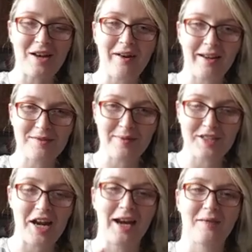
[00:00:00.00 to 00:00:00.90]
Welcome to my
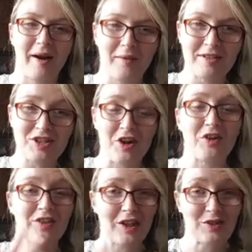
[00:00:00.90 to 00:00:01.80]
channel. My name is
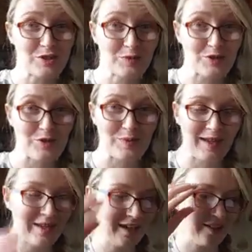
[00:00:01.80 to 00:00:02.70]
Dawn. Thank you so much for
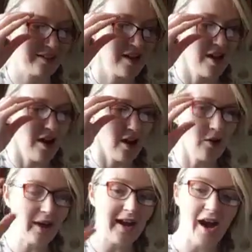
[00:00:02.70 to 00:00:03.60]
being here.
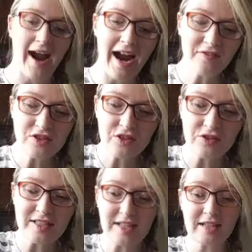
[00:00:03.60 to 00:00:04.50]
Okay, I haven't done
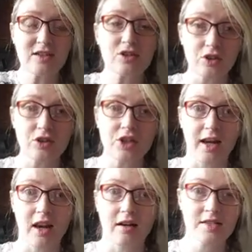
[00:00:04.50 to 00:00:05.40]
this in such a
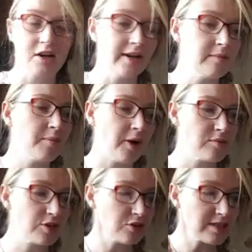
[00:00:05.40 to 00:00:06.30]
long time, but I'm
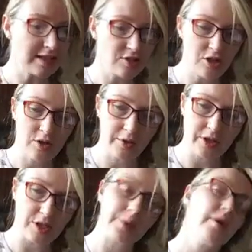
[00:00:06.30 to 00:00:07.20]
just literally going to
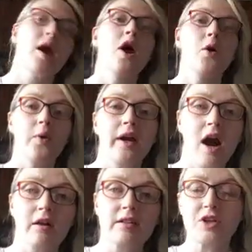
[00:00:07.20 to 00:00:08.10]
do quick
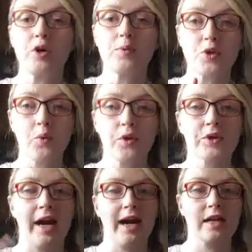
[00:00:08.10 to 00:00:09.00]
horoscopes, one
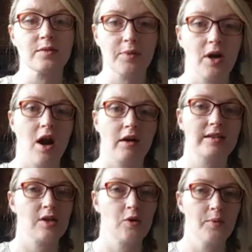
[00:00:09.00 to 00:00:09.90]
card per
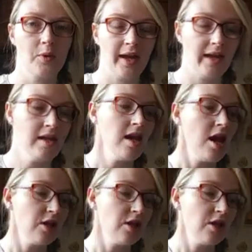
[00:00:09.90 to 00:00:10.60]
horoscope, okay?